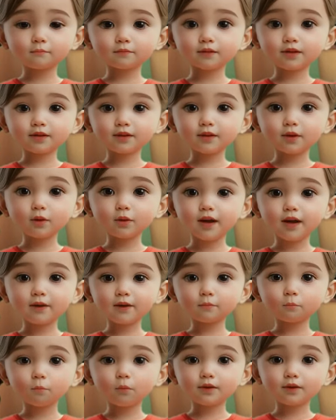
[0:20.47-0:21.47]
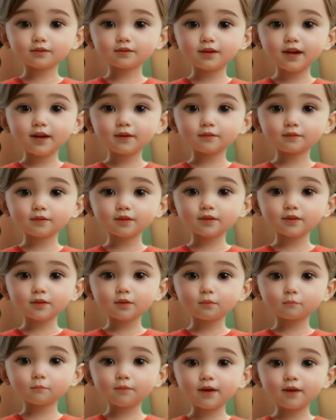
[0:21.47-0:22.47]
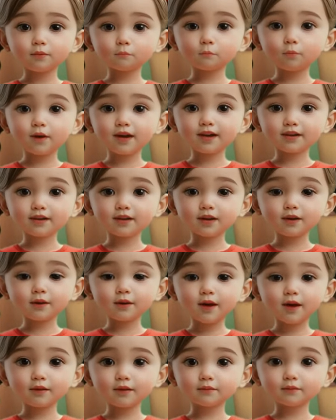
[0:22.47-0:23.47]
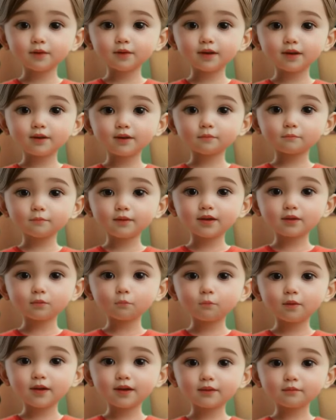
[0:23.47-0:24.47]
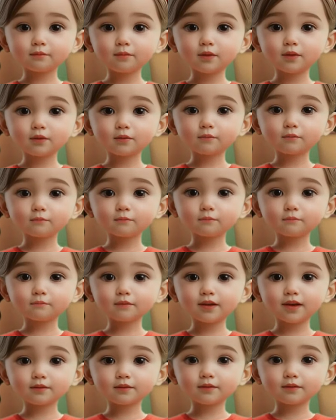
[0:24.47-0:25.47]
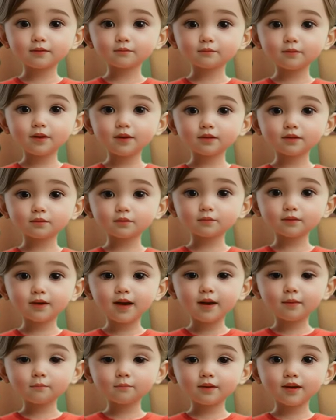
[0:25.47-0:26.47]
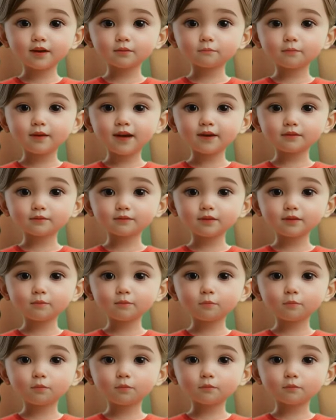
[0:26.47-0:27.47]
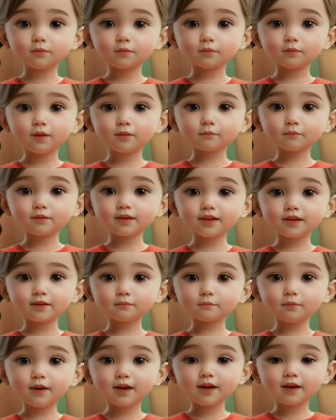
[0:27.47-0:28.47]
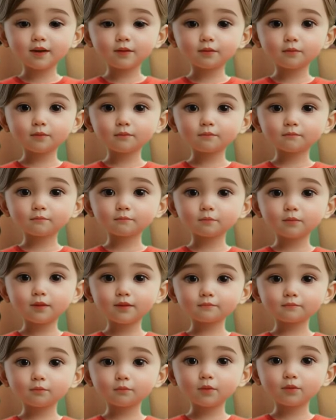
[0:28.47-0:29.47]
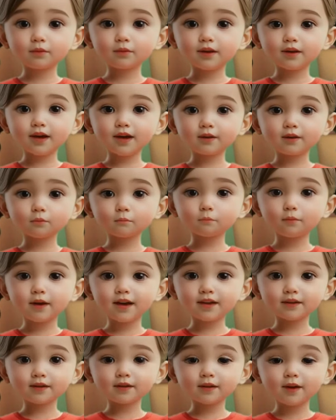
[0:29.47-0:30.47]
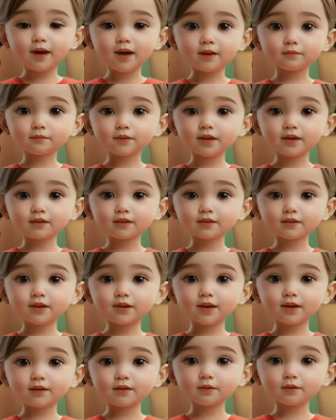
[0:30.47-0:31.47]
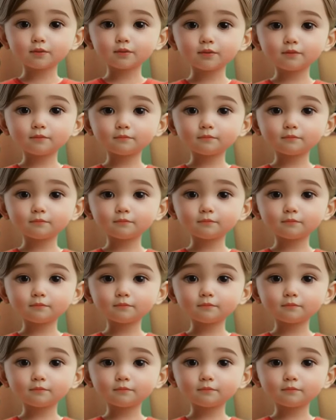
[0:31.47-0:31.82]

Today, I want to talk to you about writing an essay on Big Grandma. It's a special topic about someone we love and admire. Let's learn how to write an essay together.